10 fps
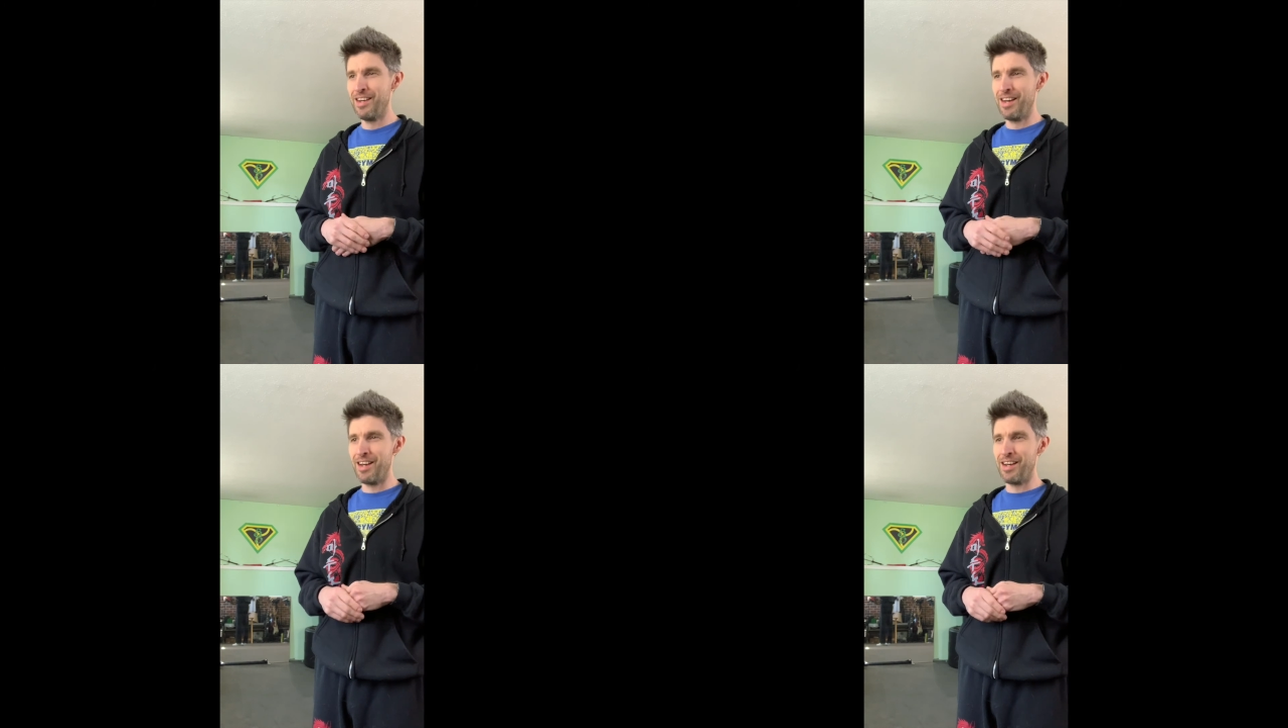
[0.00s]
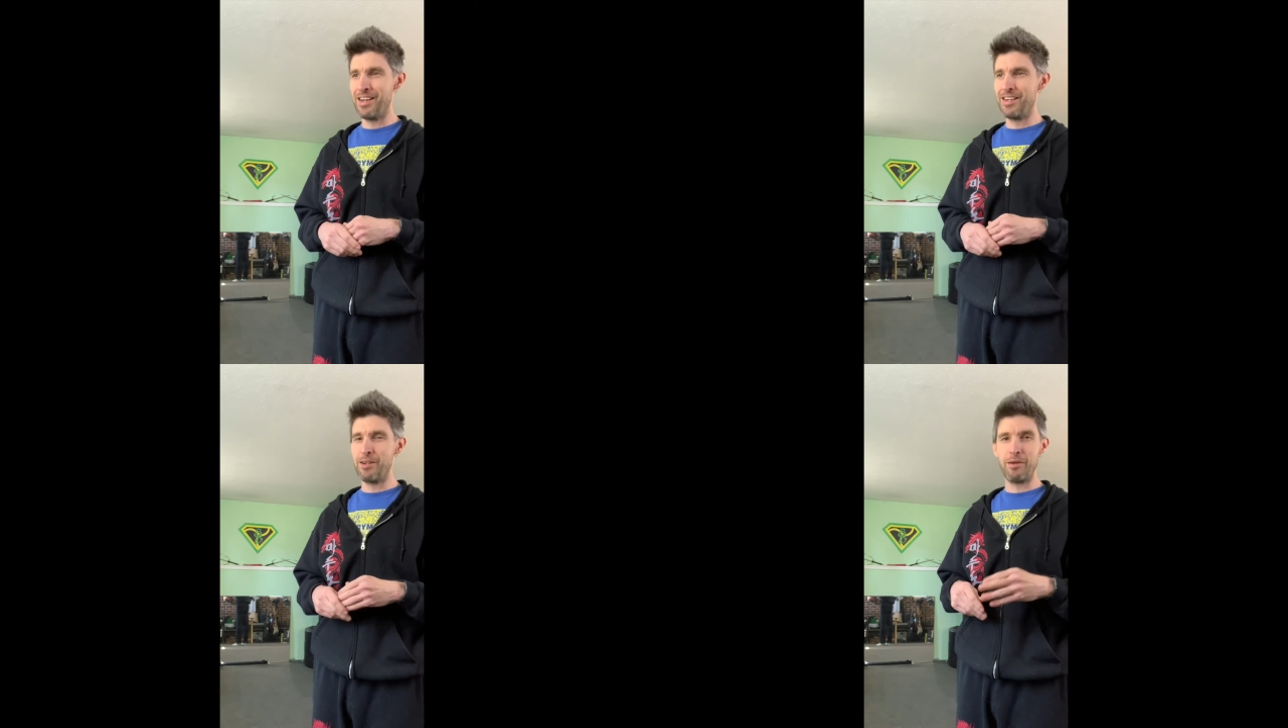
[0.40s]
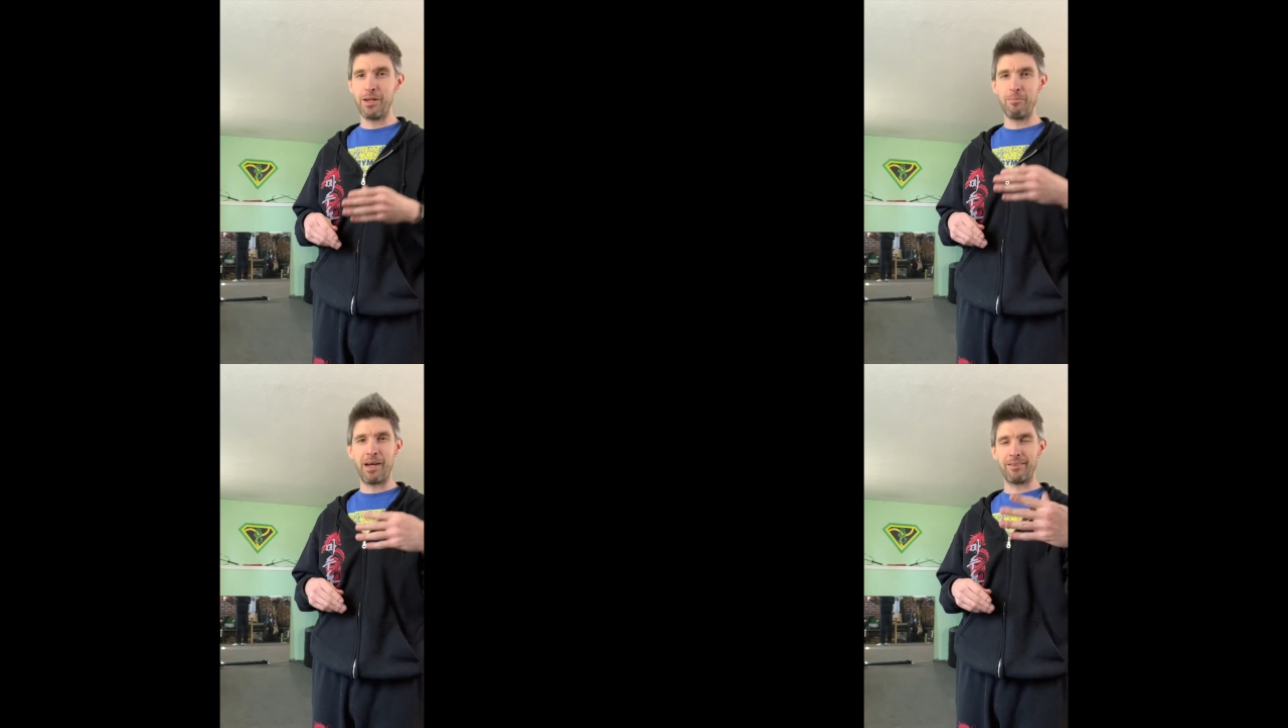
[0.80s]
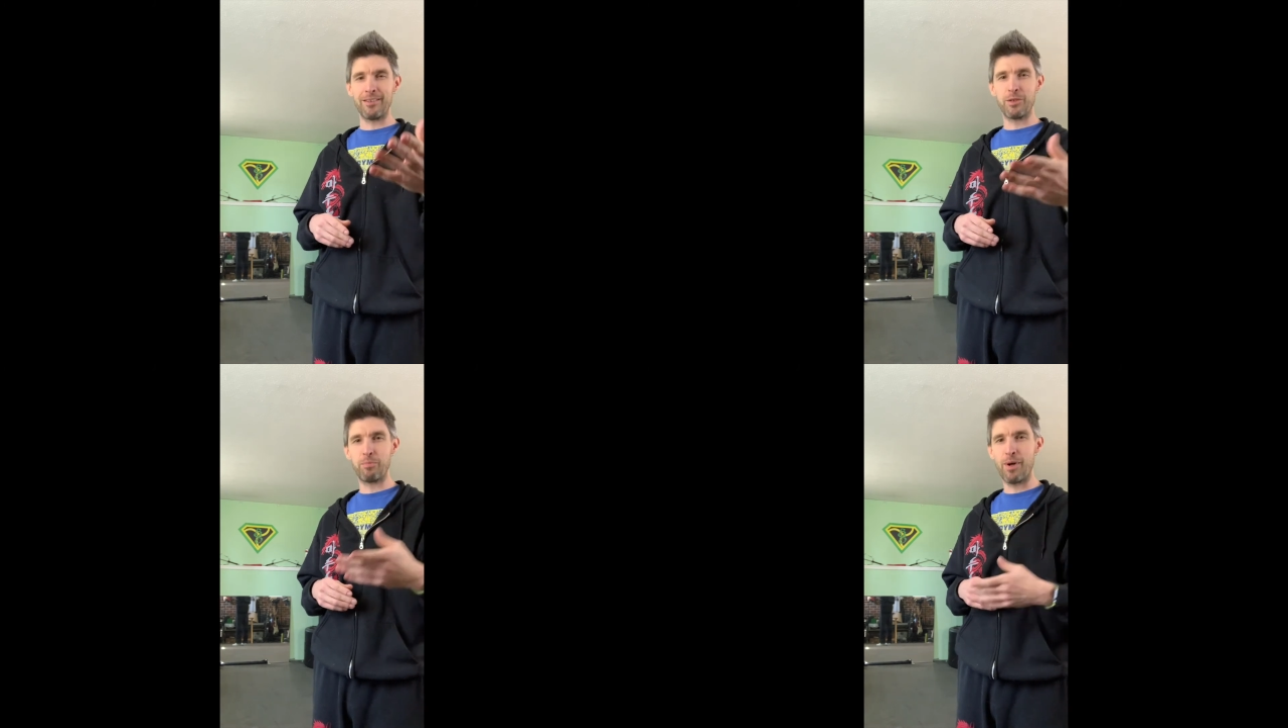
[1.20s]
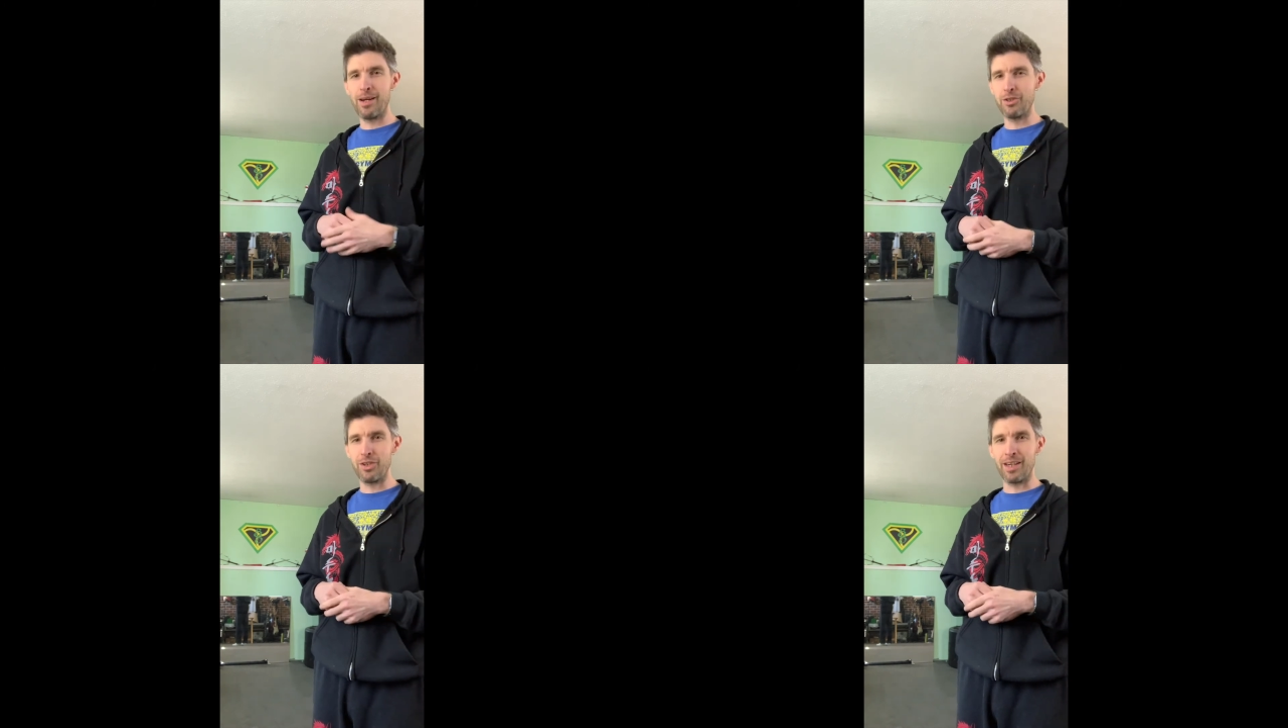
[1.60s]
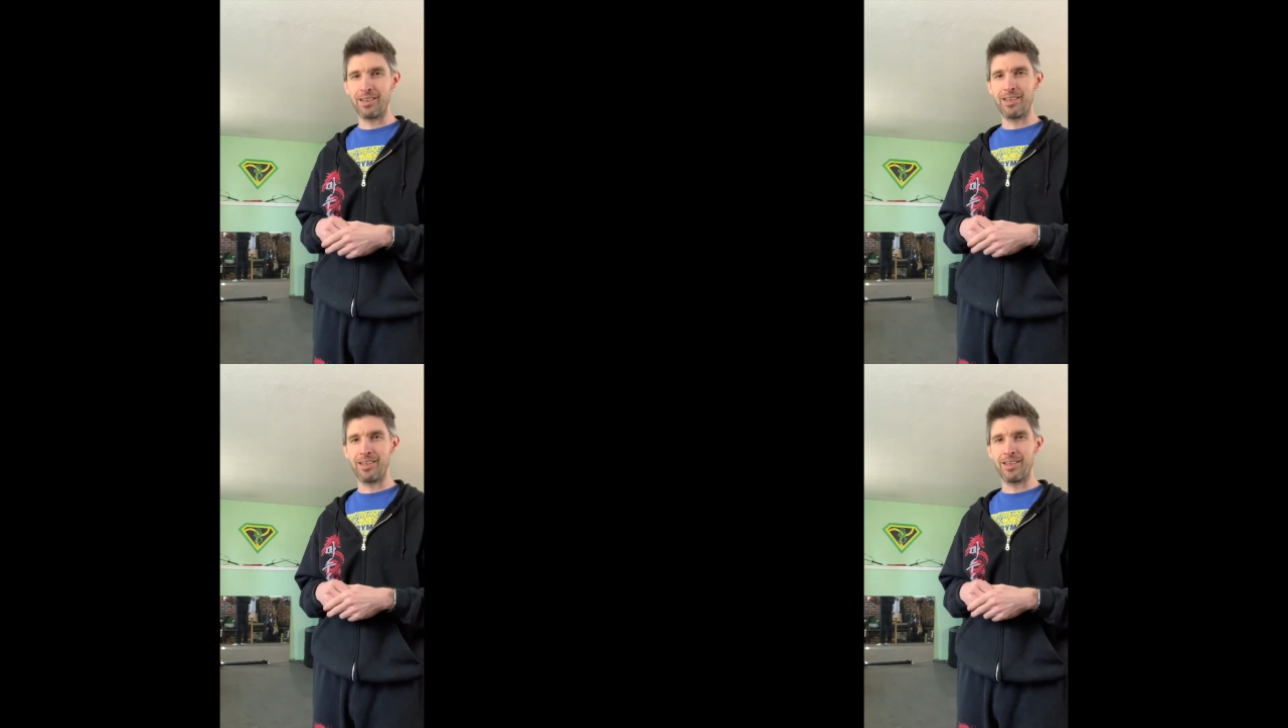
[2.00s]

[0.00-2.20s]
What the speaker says: And about this project,